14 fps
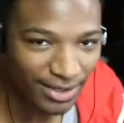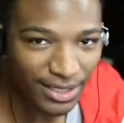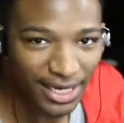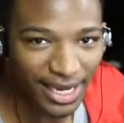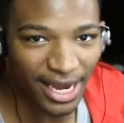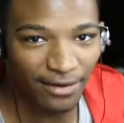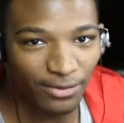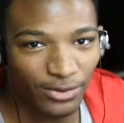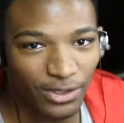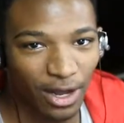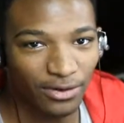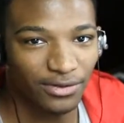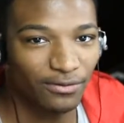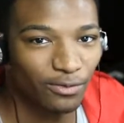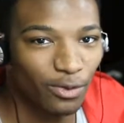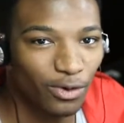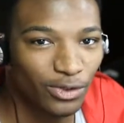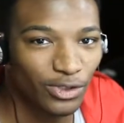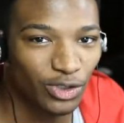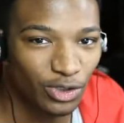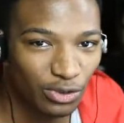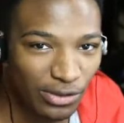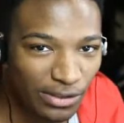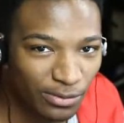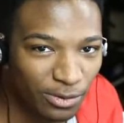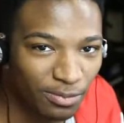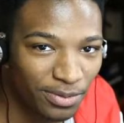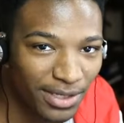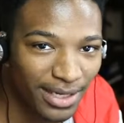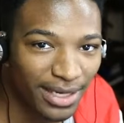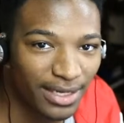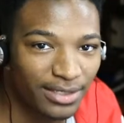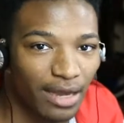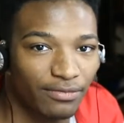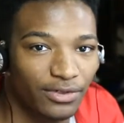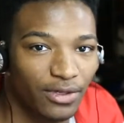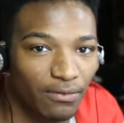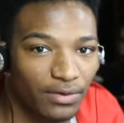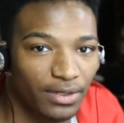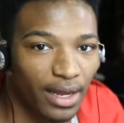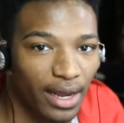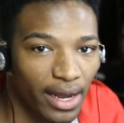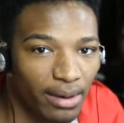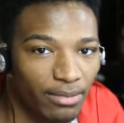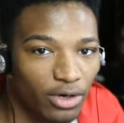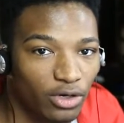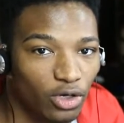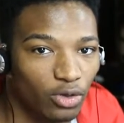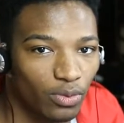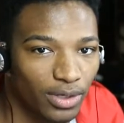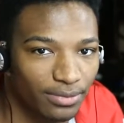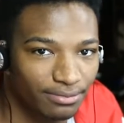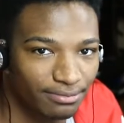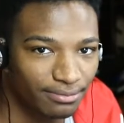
Take care of yourselves, and of course, as usual, please have yourself a damn good one.